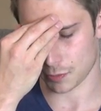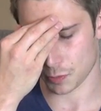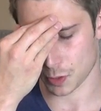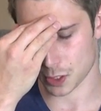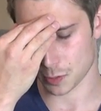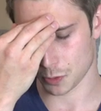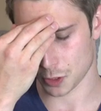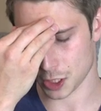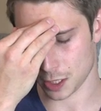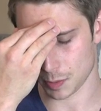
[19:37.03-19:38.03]
If you want to
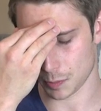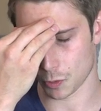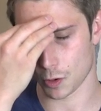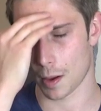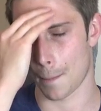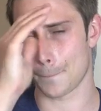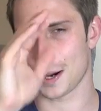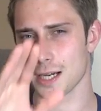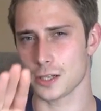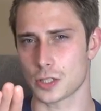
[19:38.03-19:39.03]
support channel a bit more,
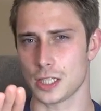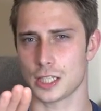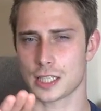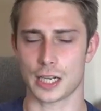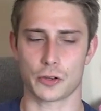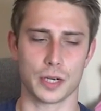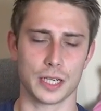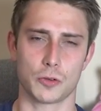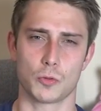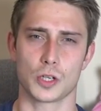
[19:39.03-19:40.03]
buy those teachers I
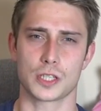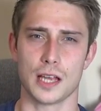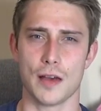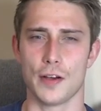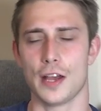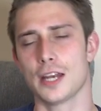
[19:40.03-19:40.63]
created whatsoever,